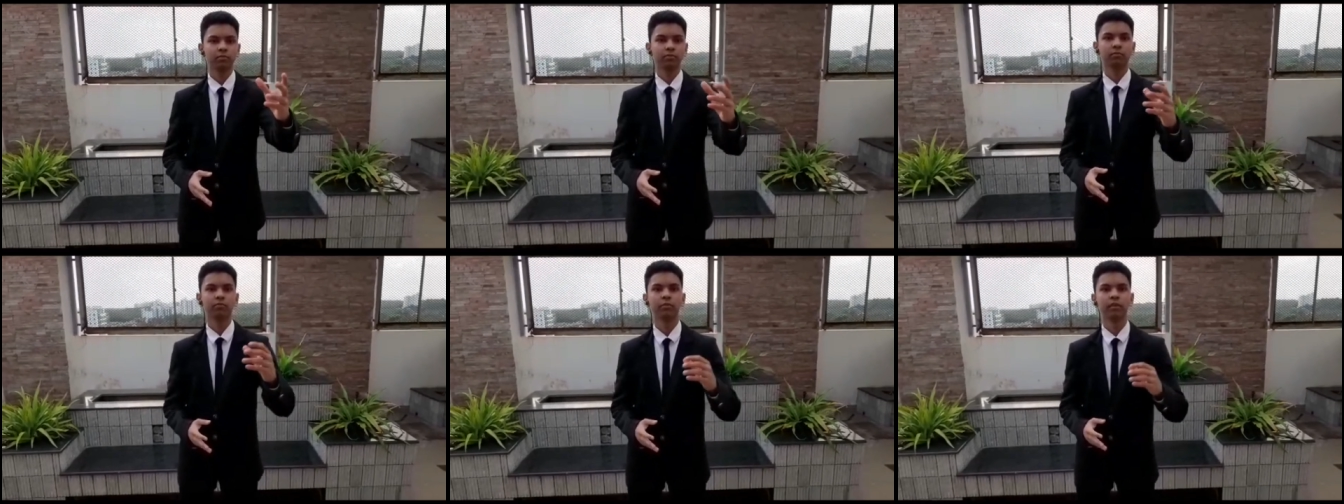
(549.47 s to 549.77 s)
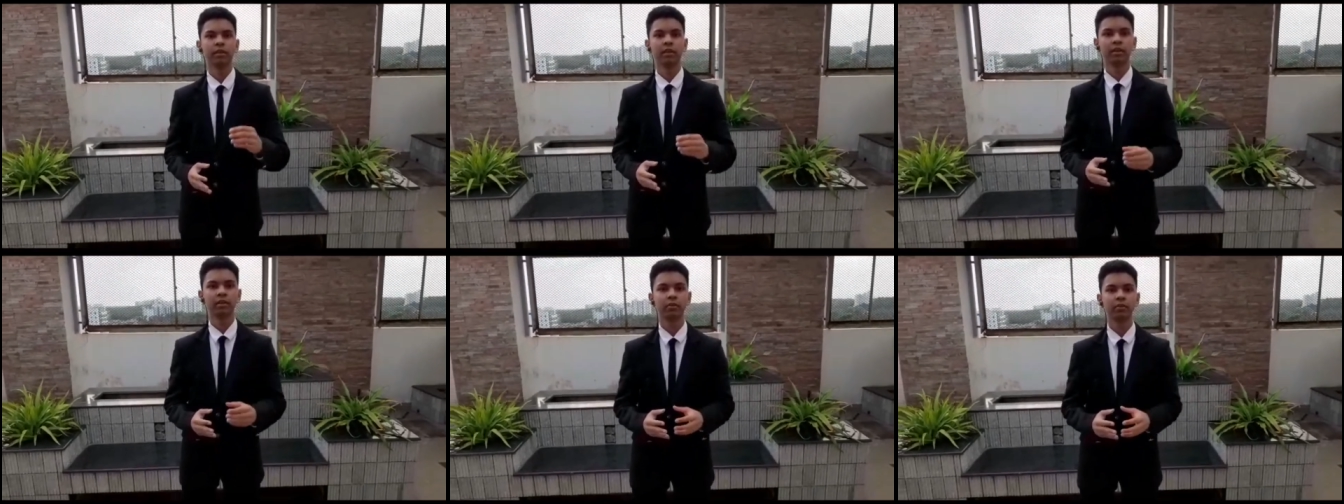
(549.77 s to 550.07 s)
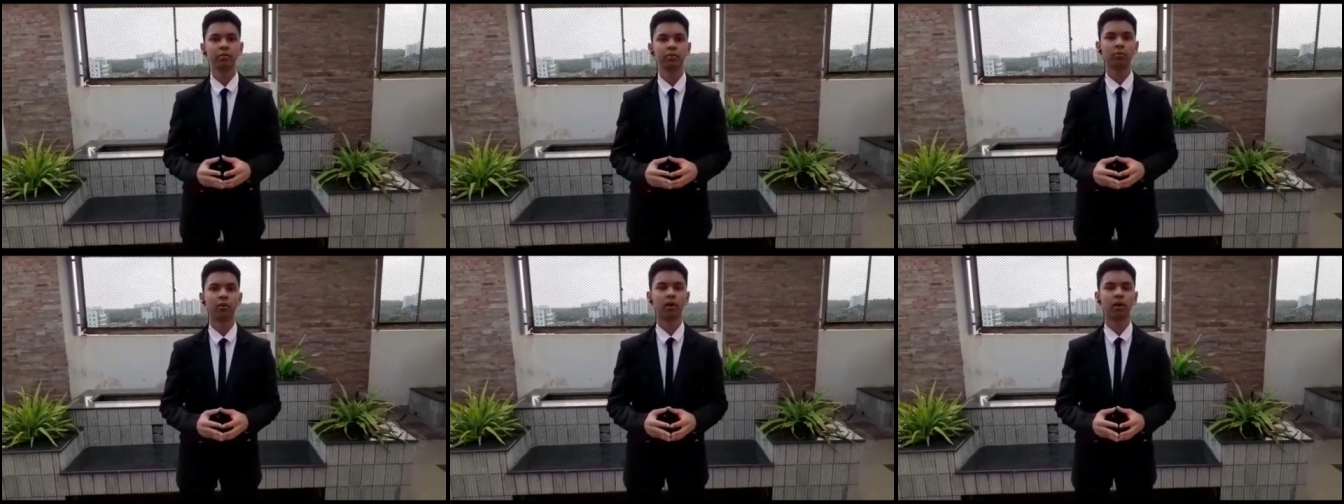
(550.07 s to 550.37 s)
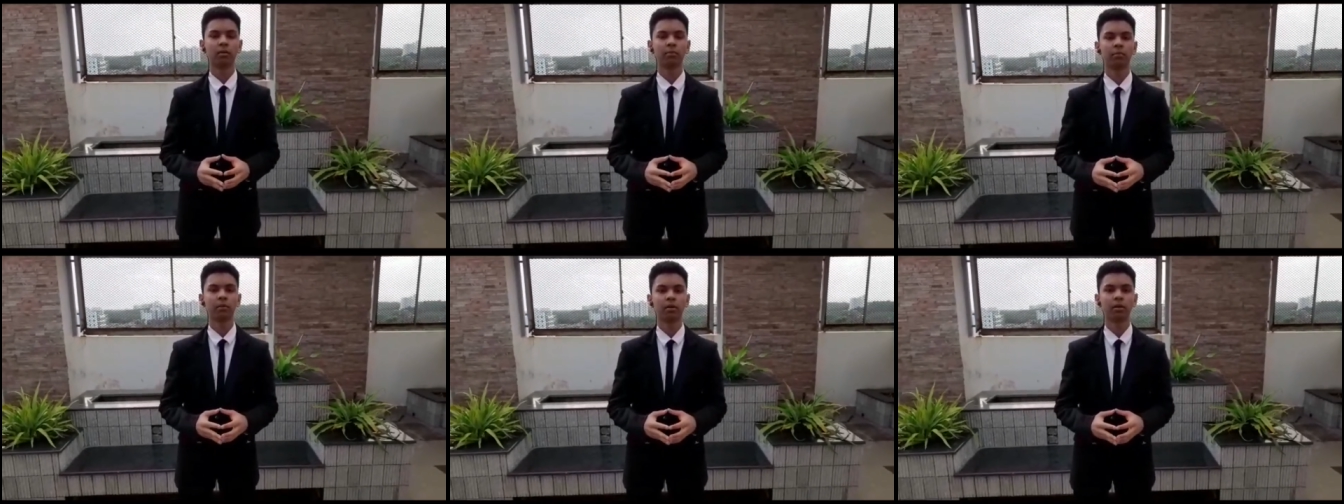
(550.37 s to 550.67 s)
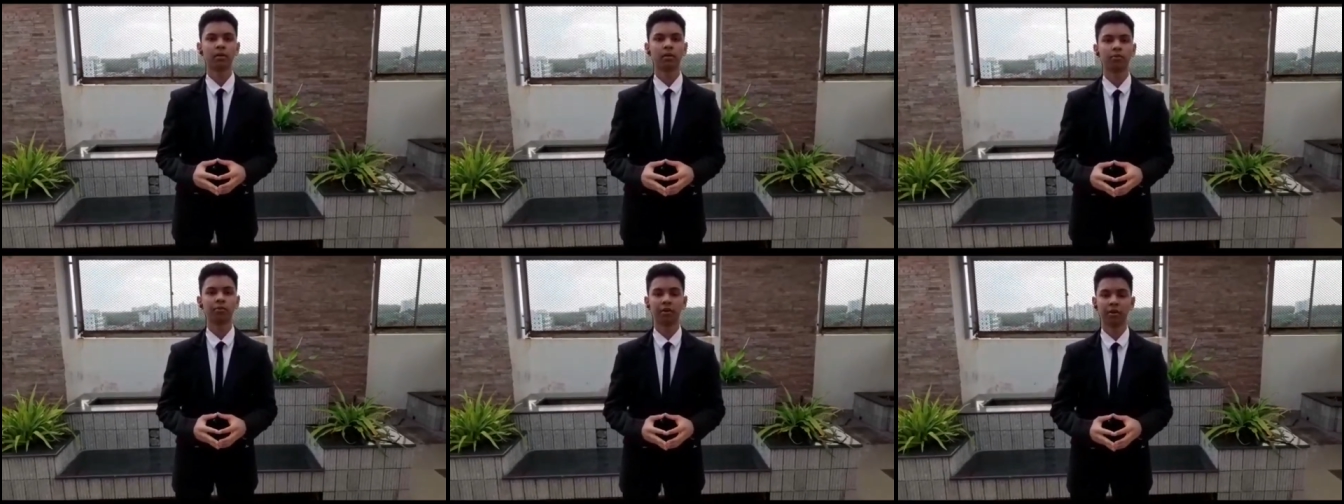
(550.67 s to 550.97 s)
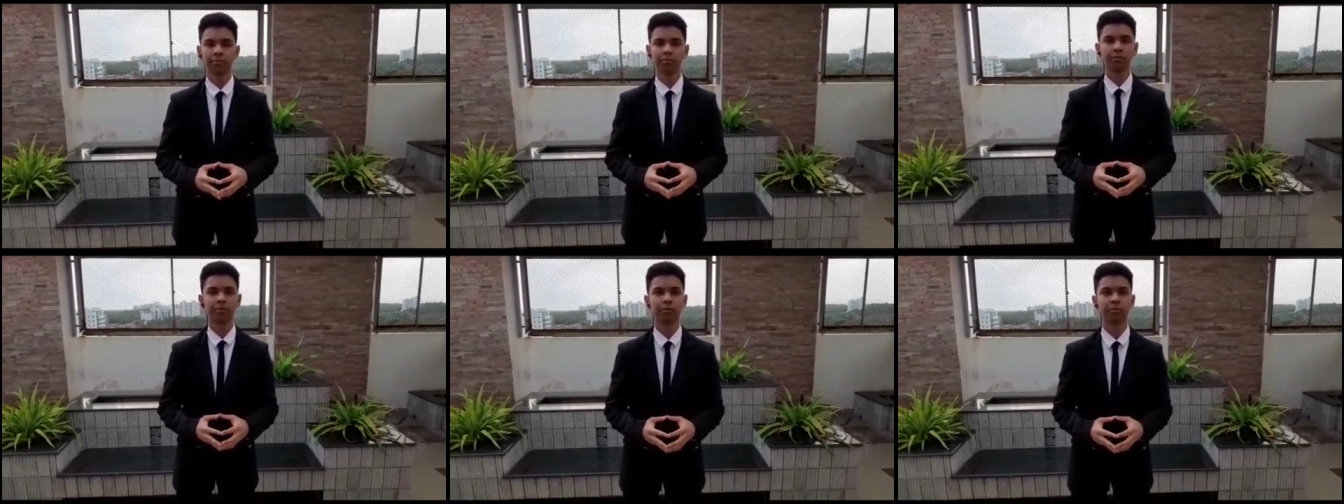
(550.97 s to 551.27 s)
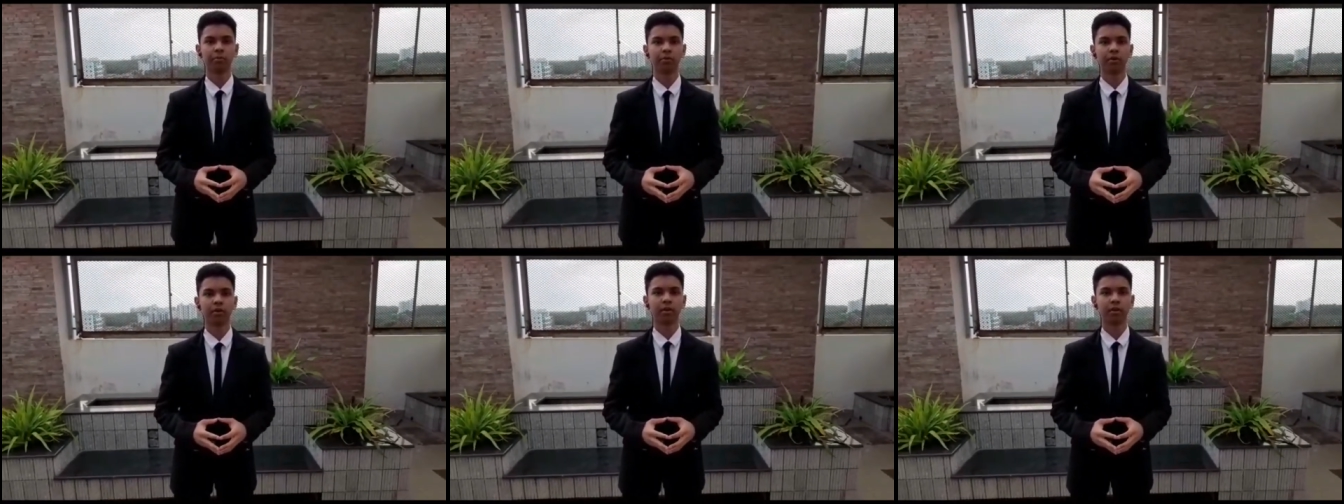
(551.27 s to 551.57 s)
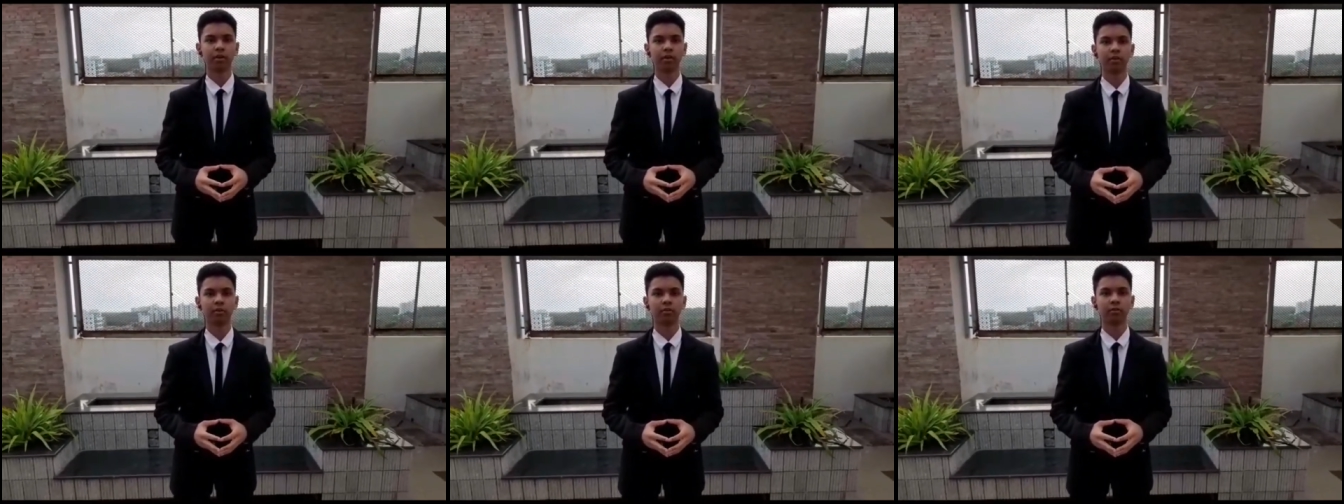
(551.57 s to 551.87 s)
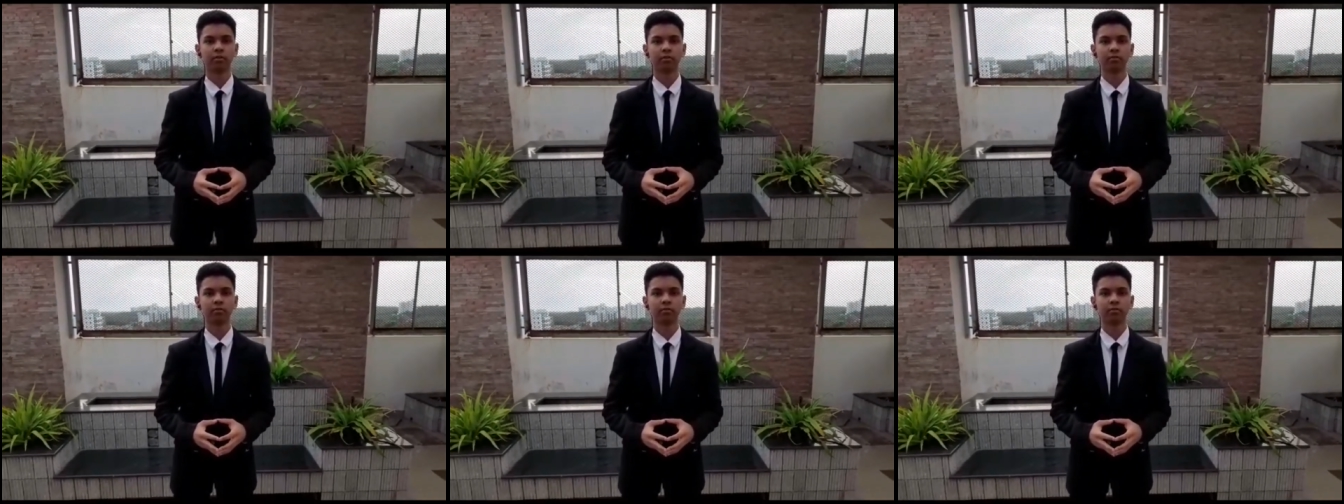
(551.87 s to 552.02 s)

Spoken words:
we like to do our part to help the community out.